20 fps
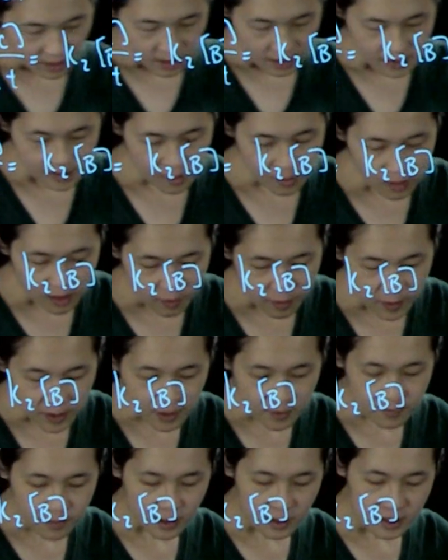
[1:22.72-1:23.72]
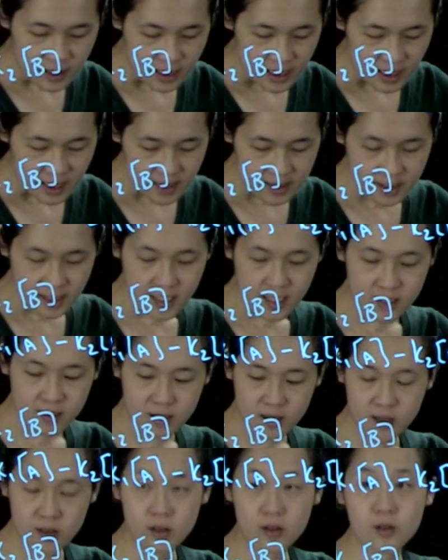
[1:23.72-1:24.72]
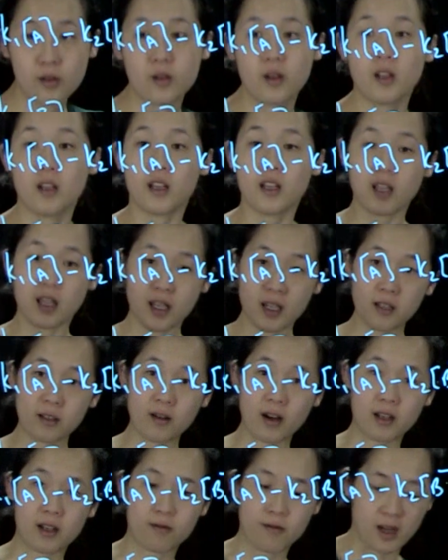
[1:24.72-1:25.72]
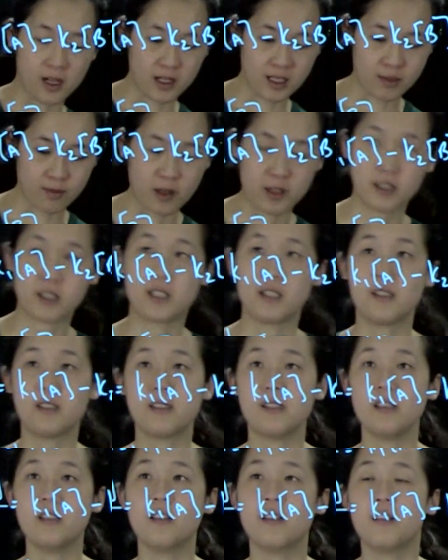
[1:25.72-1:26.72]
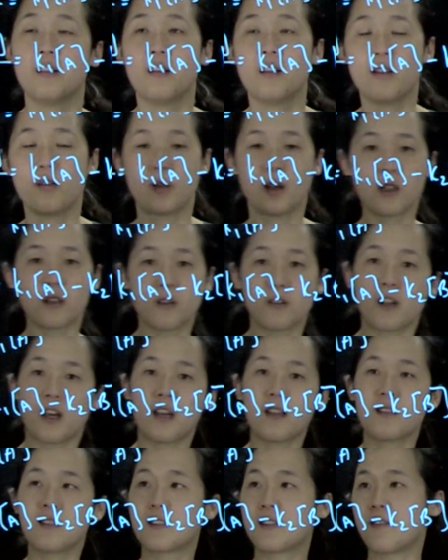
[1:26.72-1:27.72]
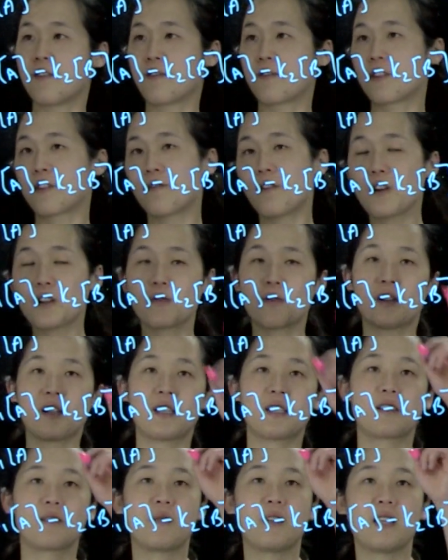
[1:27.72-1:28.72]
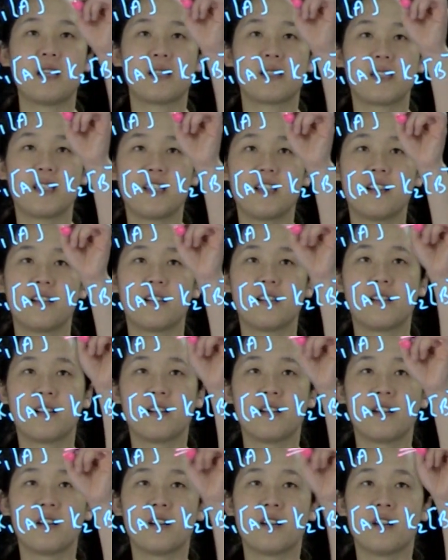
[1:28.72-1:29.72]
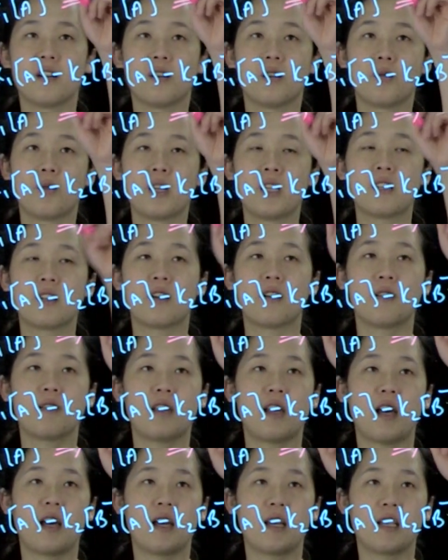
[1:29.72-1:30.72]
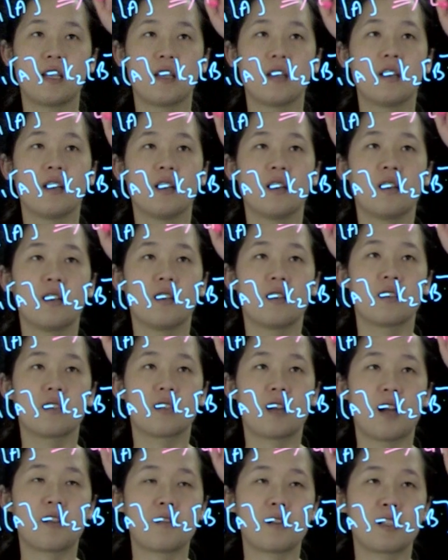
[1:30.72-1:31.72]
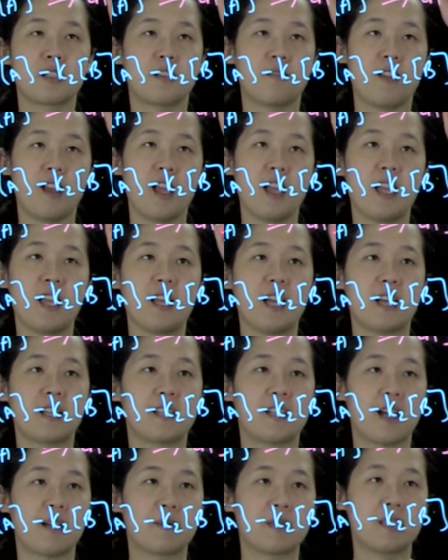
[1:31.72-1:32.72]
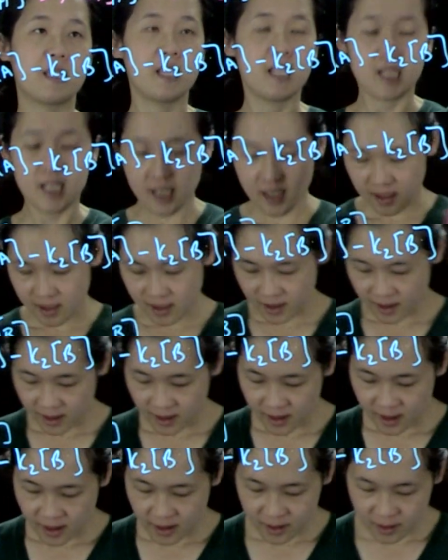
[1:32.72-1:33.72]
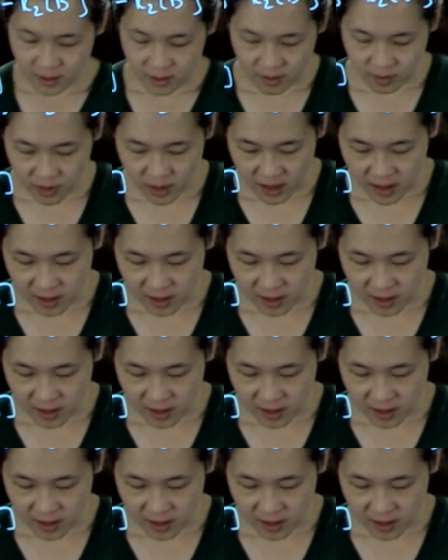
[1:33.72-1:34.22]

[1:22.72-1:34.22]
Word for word: so if we convert these into integrated rate expressions, we can do that. So for the first one, it should be easy. We know that concentration of A at times T should be